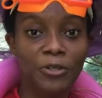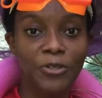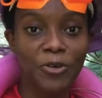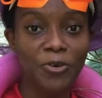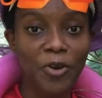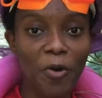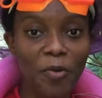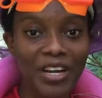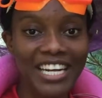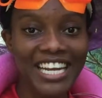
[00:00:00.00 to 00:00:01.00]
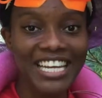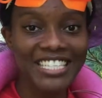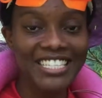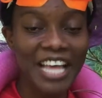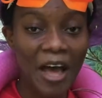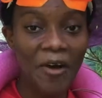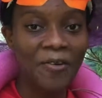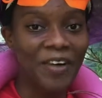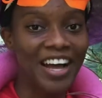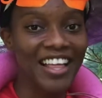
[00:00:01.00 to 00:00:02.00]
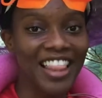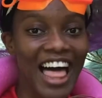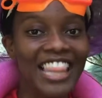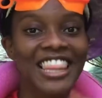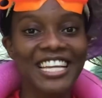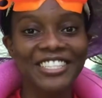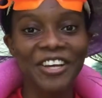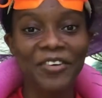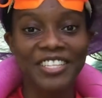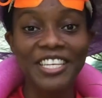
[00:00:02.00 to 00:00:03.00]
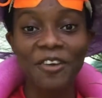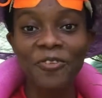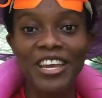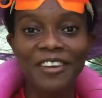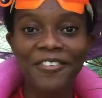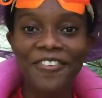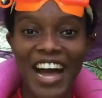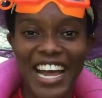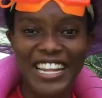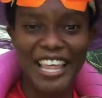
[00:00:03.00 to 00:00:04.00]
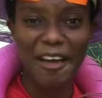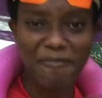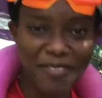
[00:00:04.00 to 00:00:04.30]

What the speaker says: Do you know what it is? Well, let's go and see if we can find them.